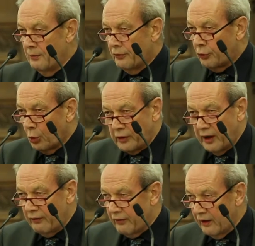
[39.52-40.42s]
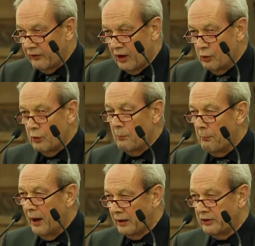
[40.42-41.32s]
sorting things out,
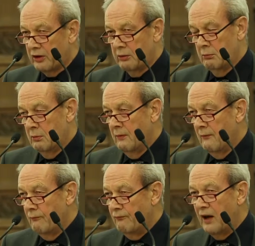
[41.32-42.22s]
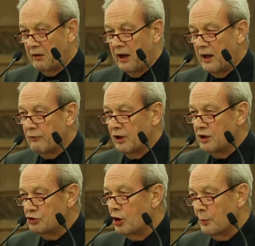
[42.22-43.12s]
but very heavily
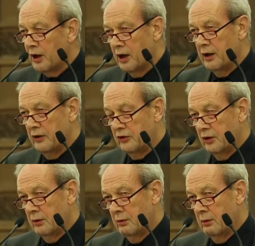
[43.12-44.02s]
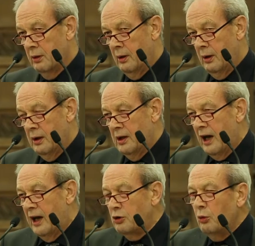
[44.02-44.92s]
Germanized.
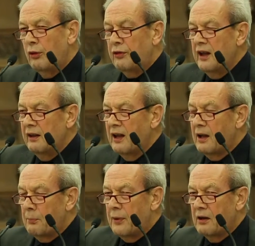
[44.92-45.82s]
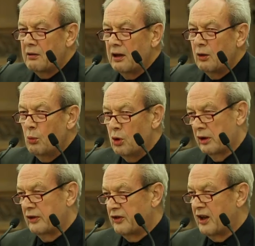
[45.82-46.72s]
I don't think that parallel
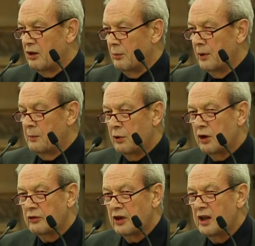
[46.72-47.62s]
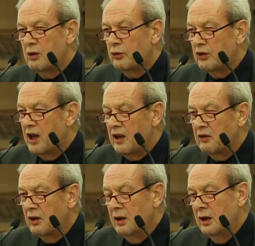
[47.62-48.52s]
works terribly, because in those
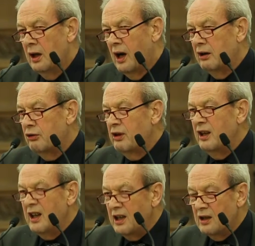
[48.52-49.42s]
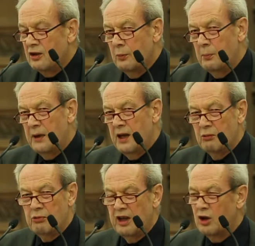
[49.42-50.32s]
days, Hungary needed to be
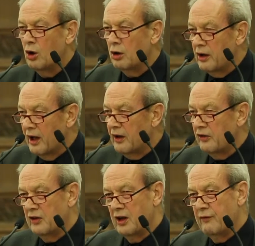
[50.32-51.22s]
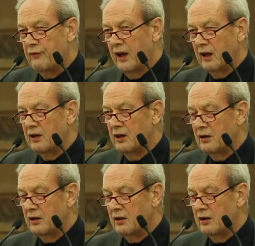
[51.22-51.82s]
recolonized, in effect.